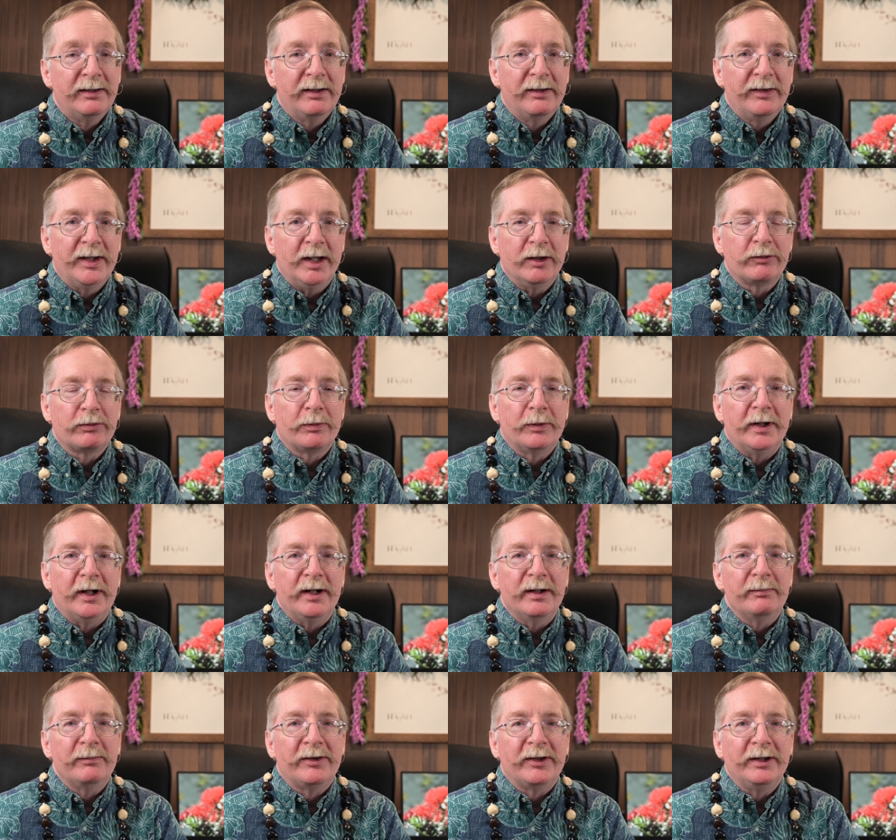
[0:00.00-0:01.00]
That's what
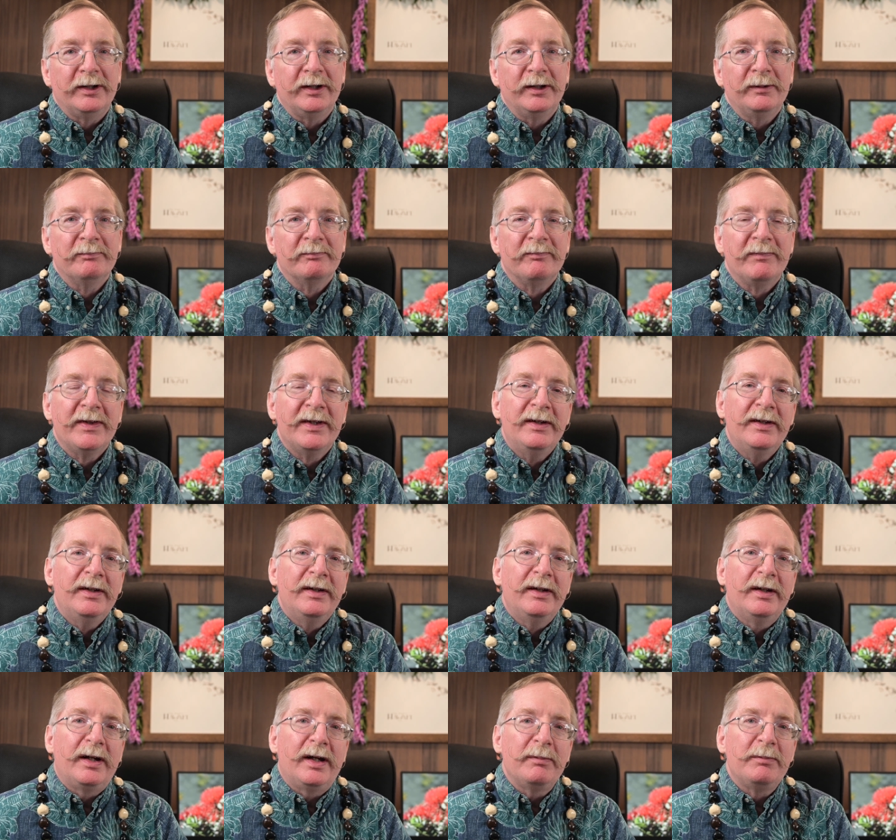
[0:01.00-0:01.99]
I'm thinking.
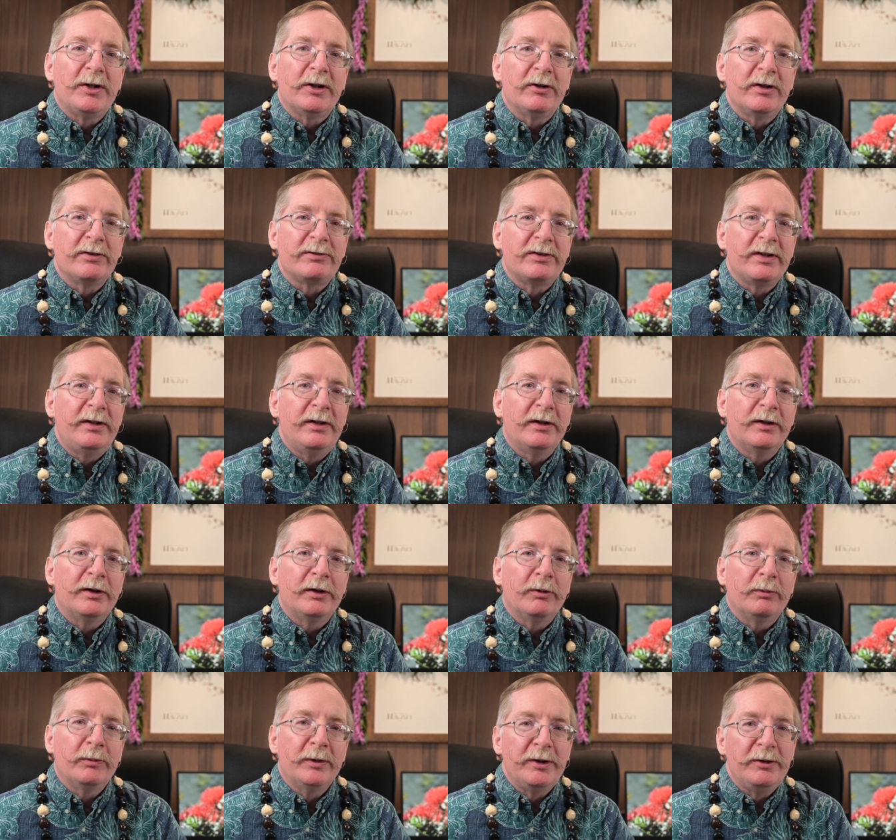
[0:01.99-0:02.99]
I'm curious to
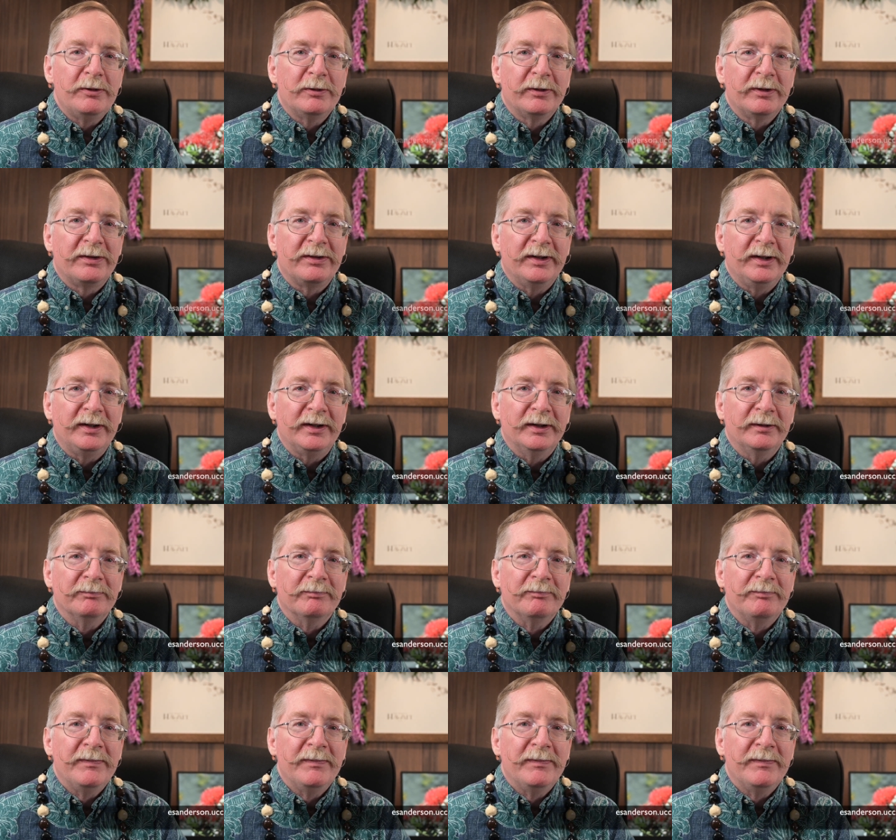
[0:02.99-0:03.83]
hear what you're thinking.